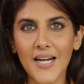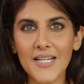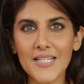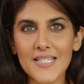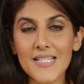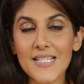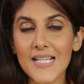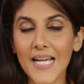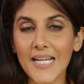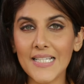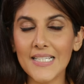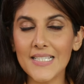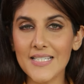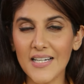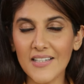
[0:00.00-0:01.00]
It is
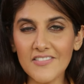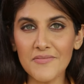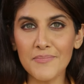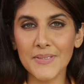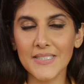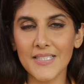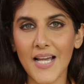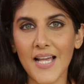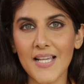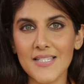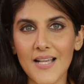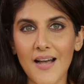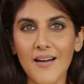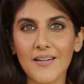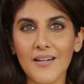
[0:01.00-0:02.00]
slightly tough, but
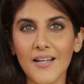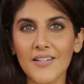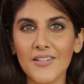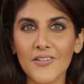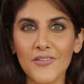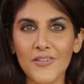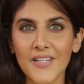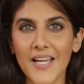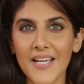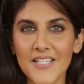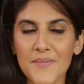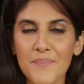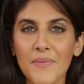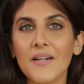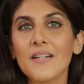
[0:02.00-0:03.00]
as our culinary
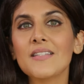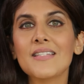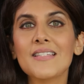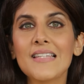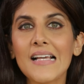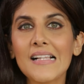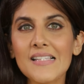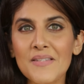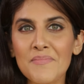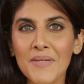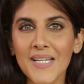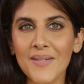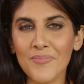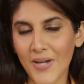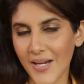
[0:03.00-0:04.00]
expert tells
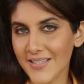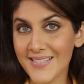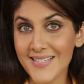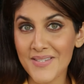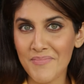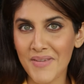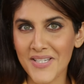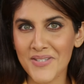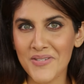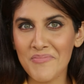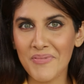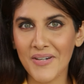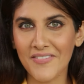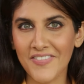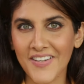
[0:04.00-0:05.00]
me, practice makes you
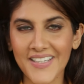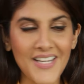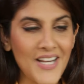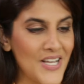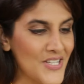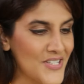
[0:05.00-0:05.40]
perfect.